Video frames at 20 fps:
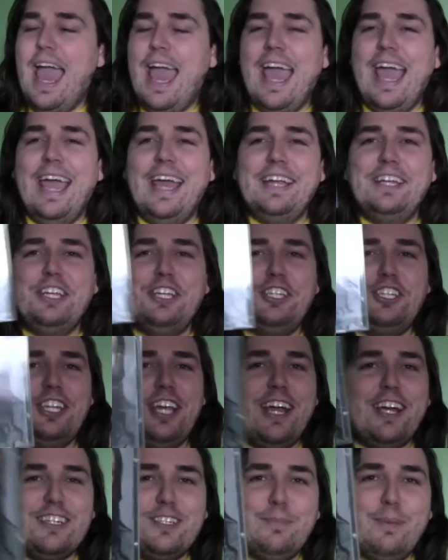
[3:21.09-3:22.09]
And
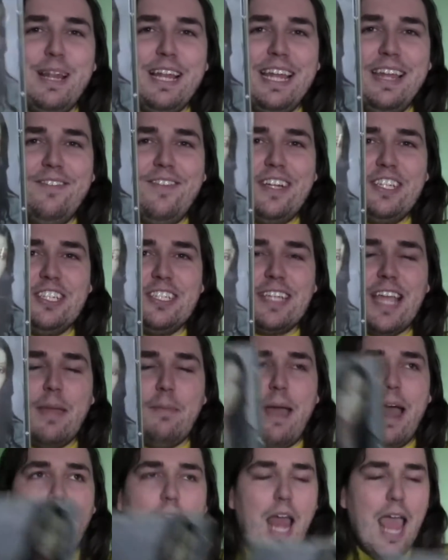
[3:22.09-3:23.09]
Cher's Belief, I just
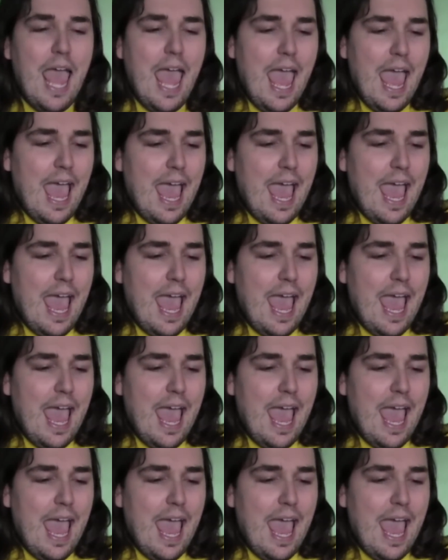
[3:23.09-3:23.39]
came out.